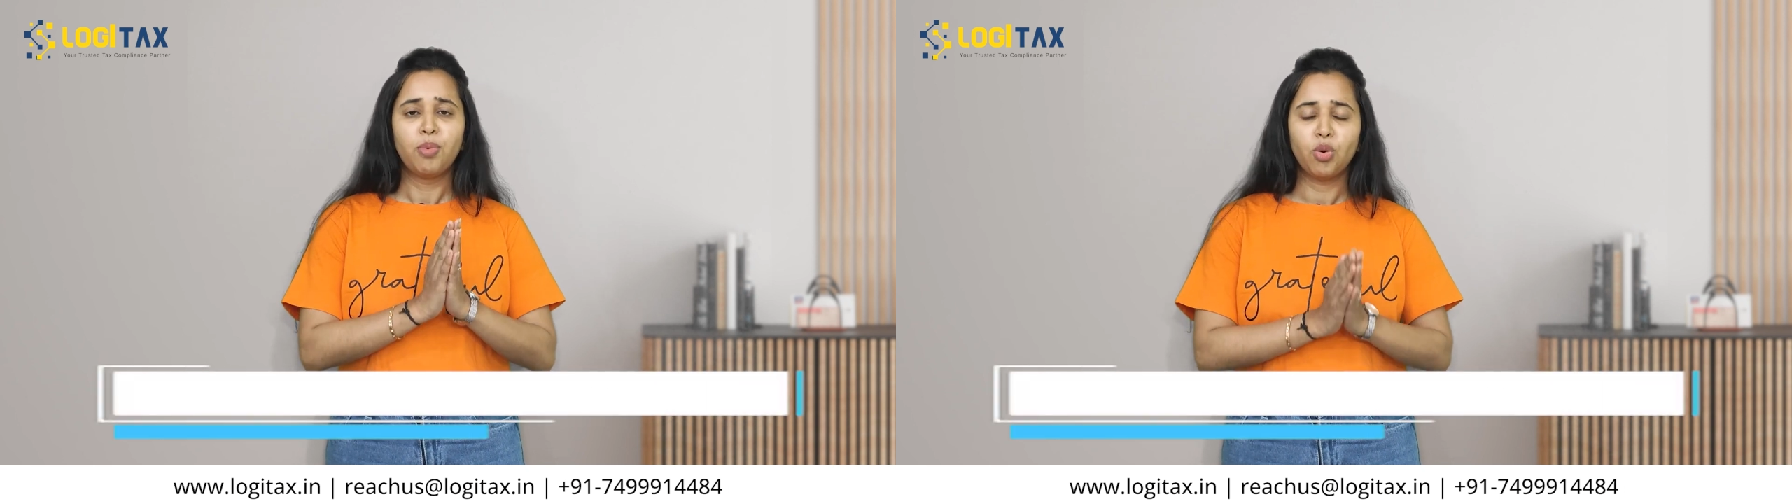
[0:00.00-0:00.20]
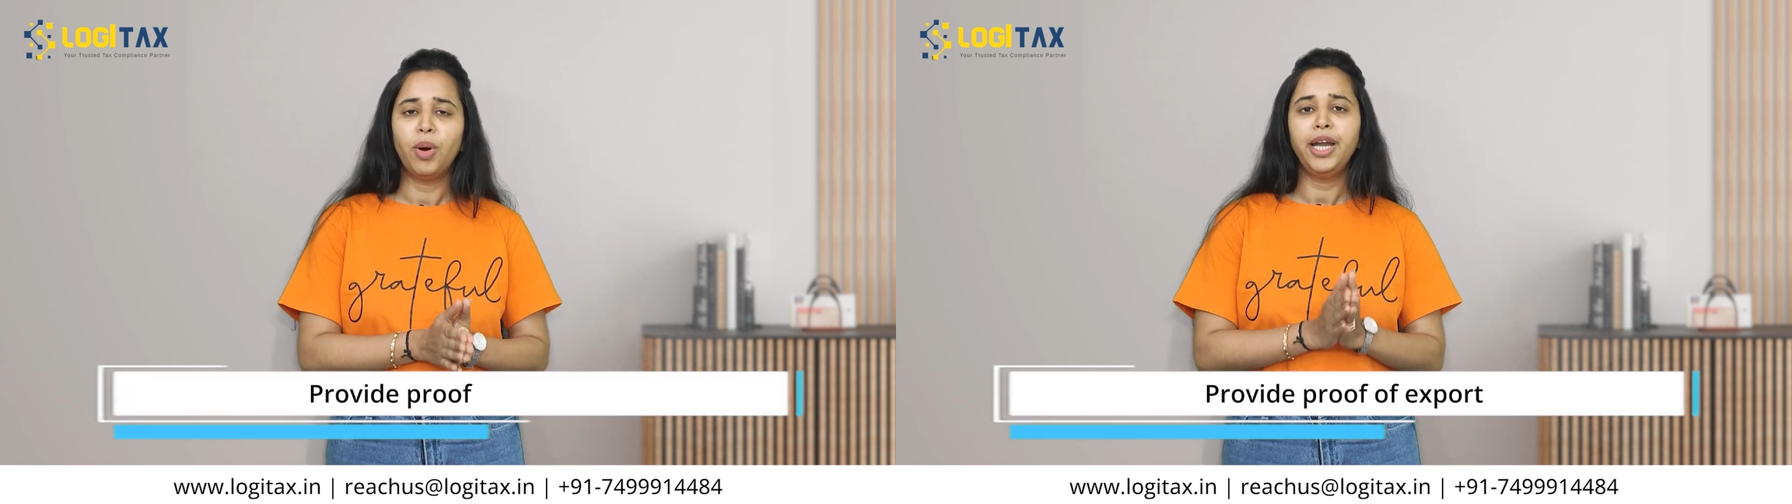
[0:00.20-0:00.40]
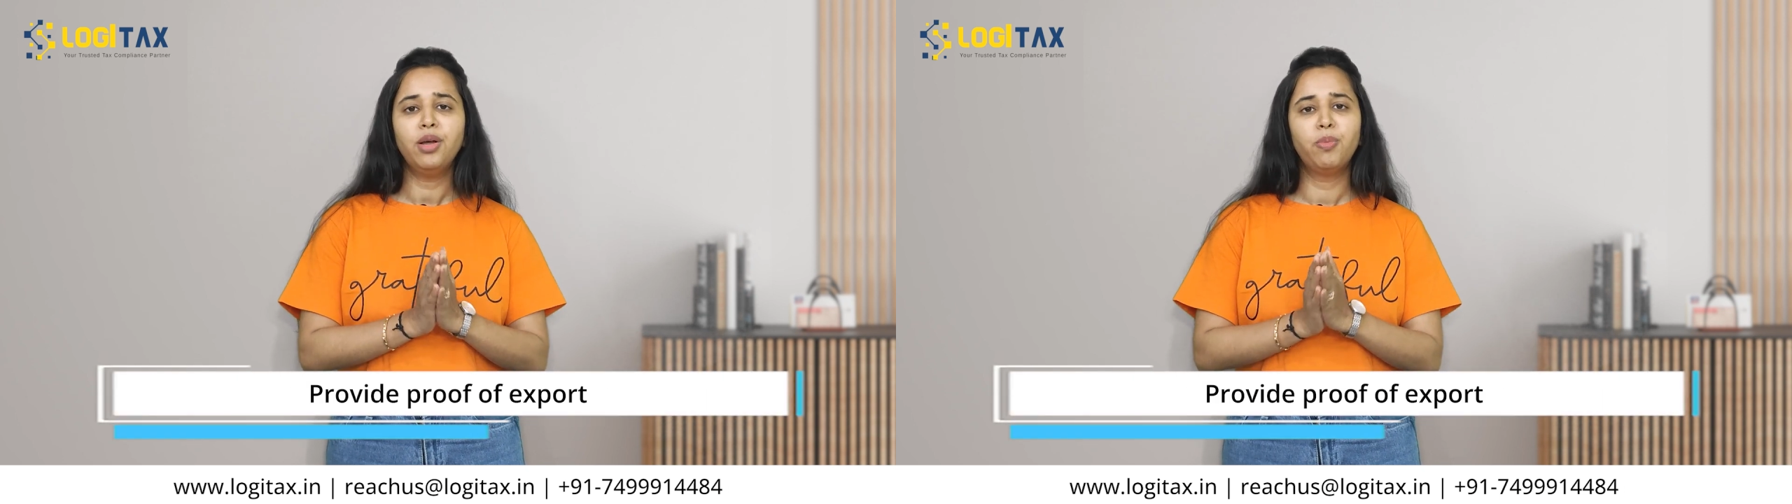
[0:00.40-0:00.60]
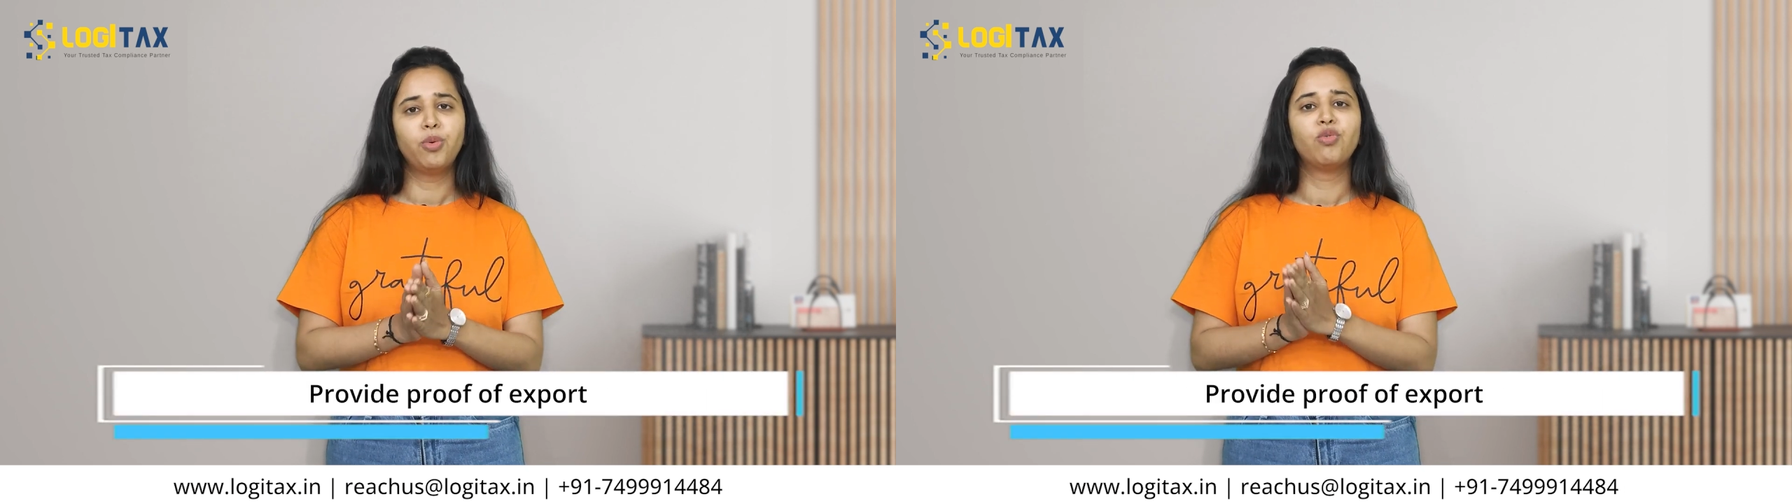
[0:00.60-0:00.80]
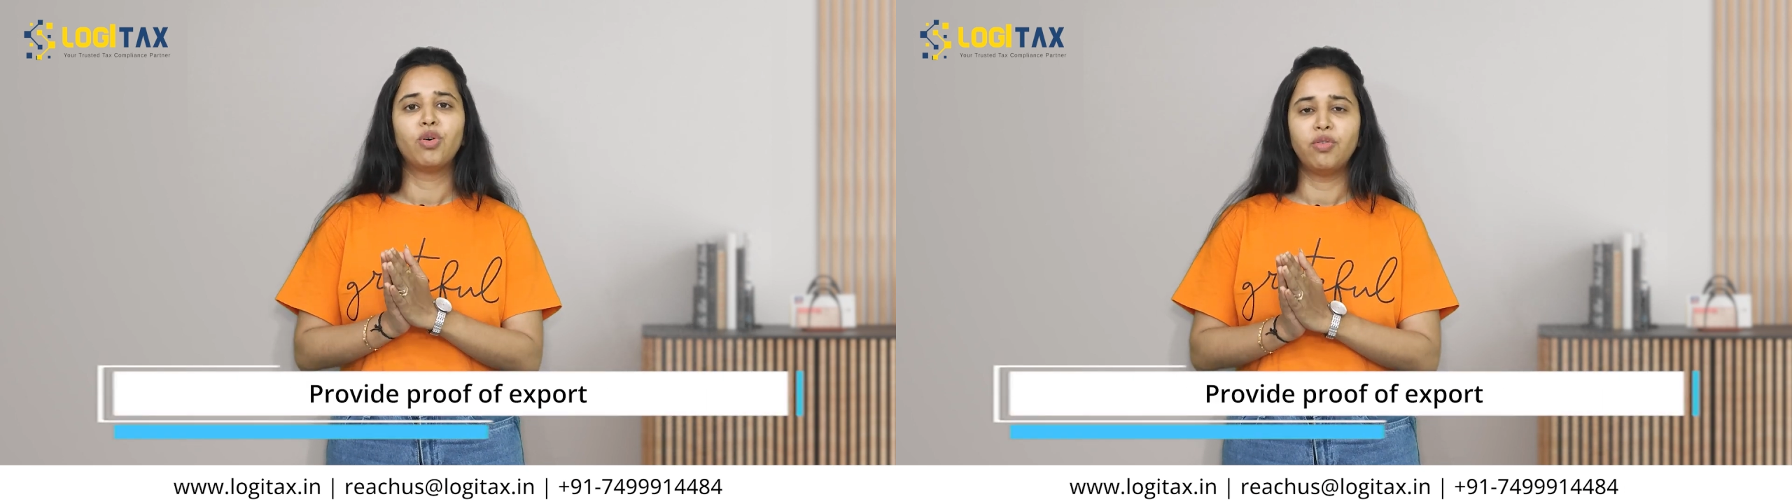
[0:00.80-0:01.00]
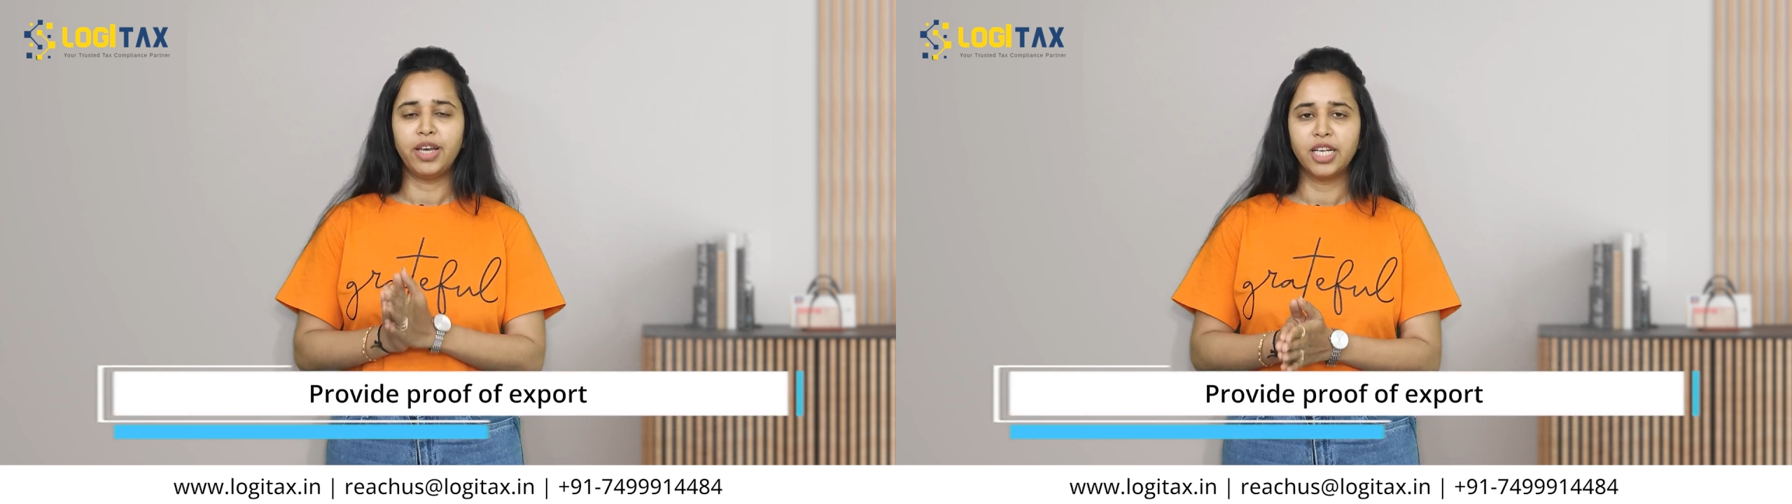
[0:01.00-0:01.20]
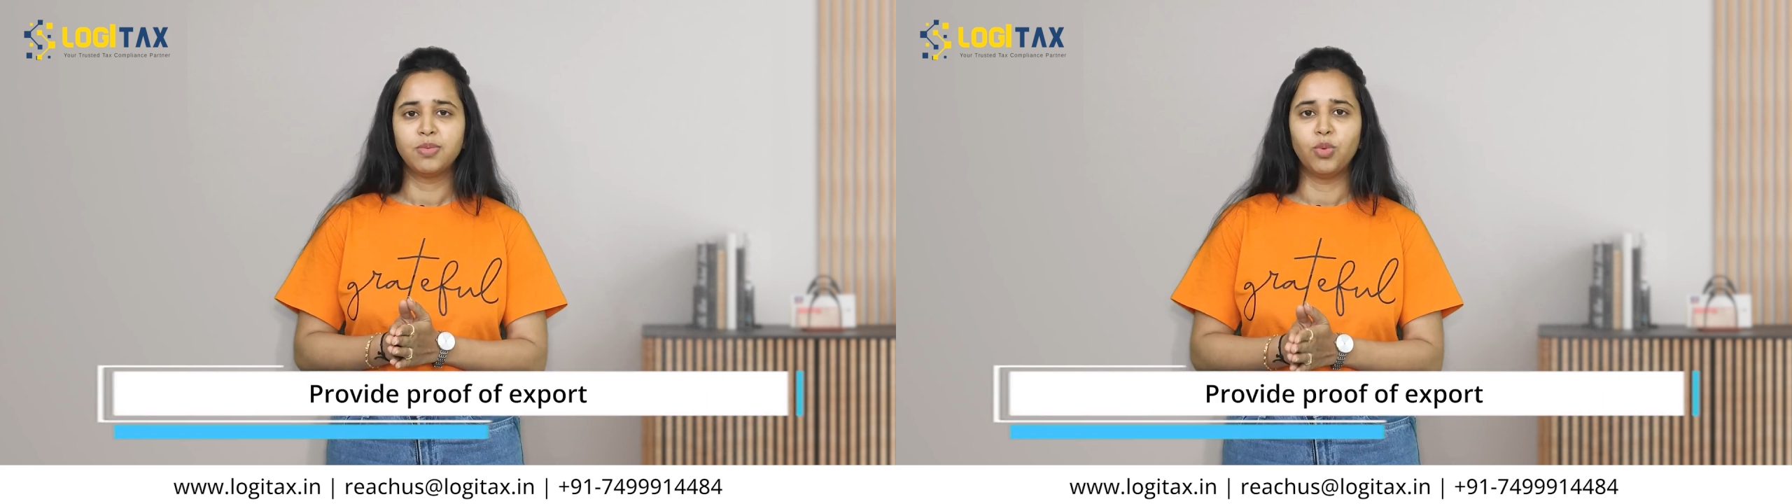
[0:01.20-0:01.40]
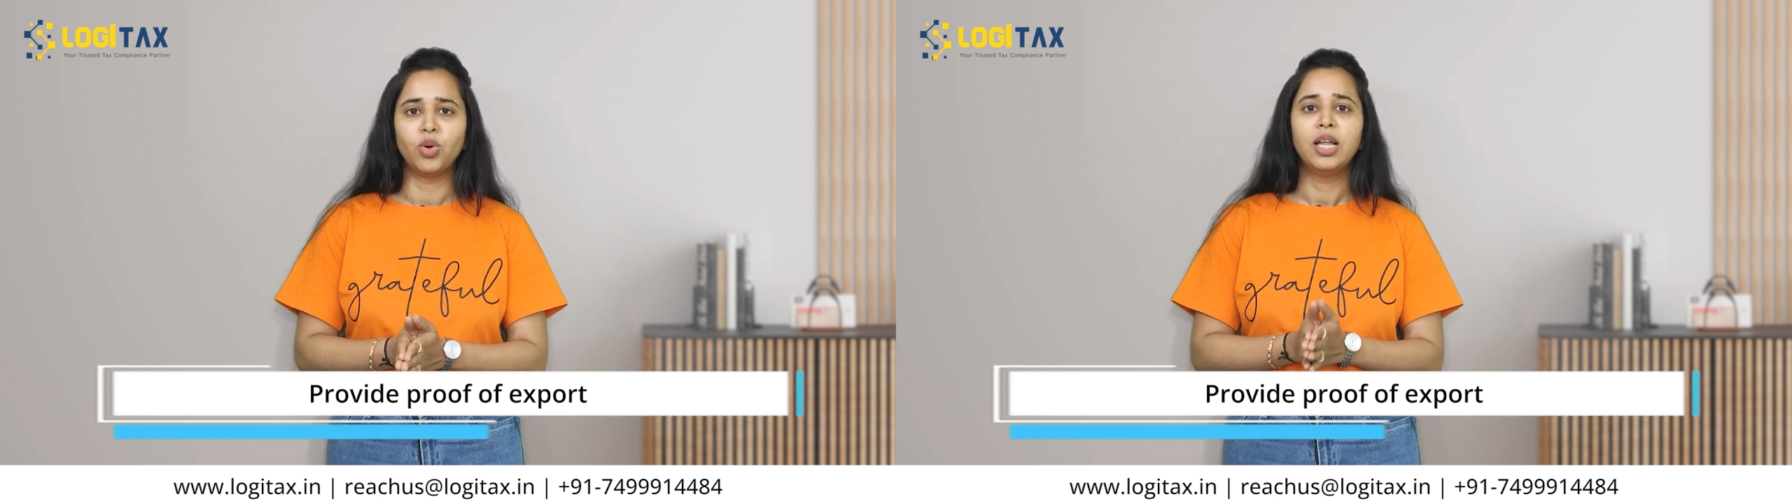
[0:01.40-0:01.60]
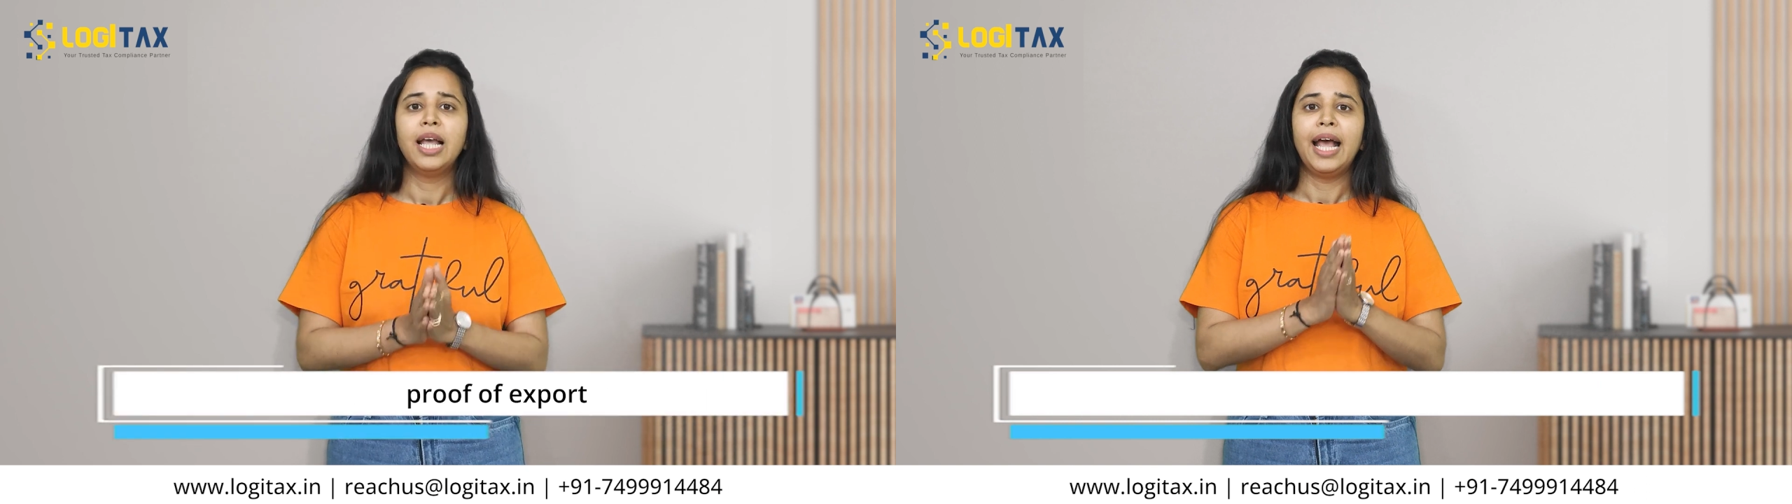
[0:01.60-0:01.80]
provide a proof of export,